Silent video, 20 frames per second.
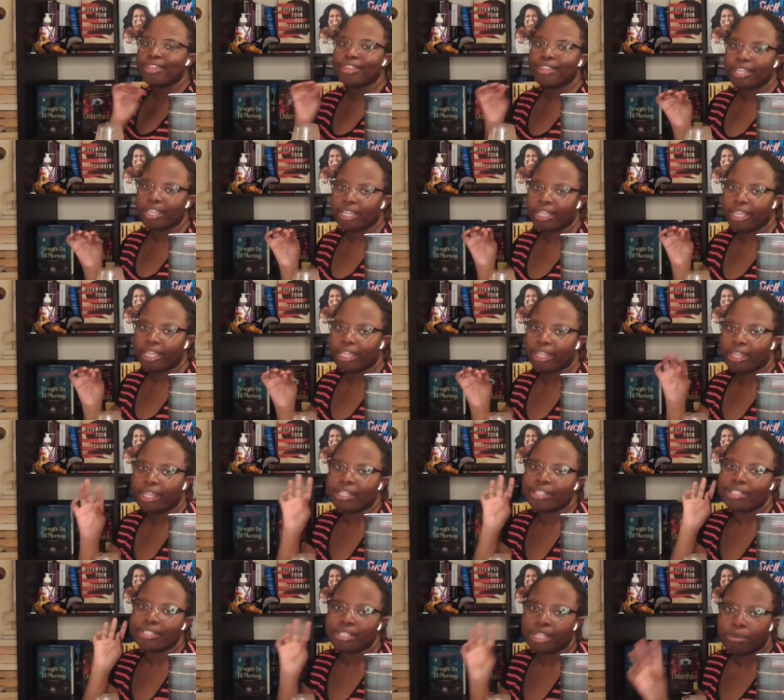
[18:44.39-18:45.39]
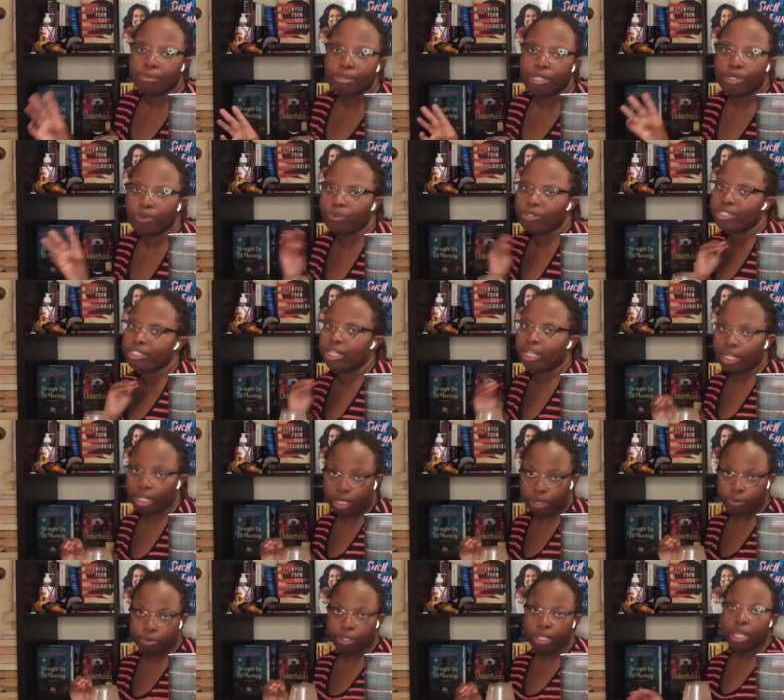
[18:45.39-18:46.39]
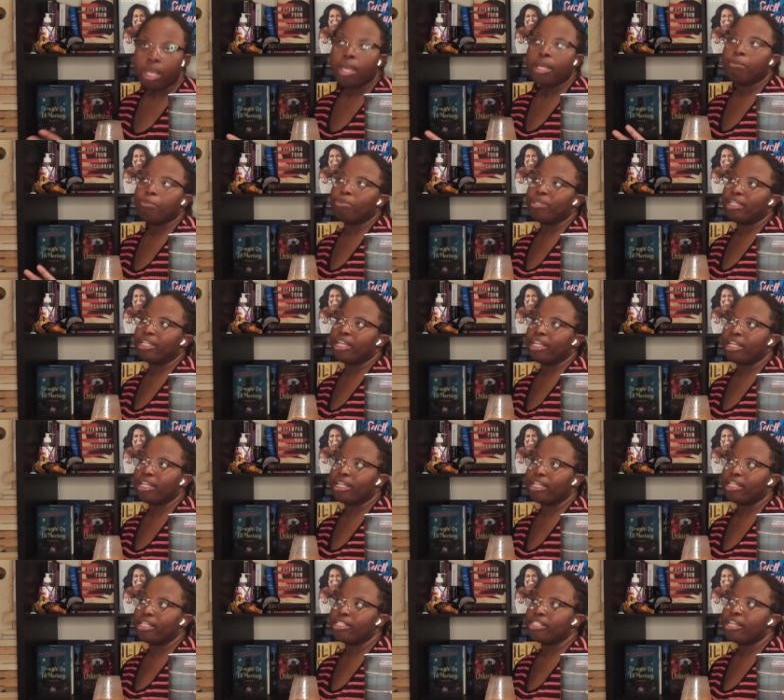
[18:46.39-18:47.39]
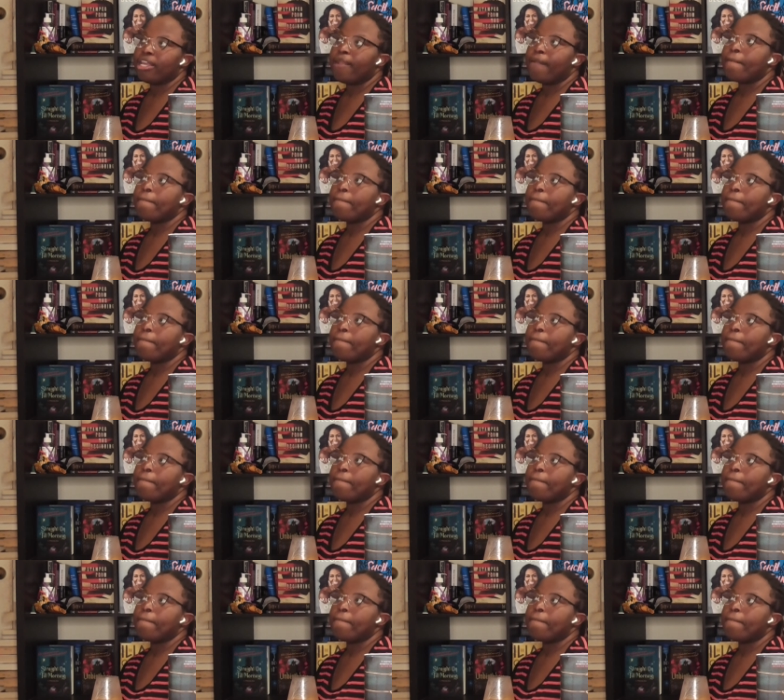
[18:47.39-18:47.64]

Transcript: thinking that something was up because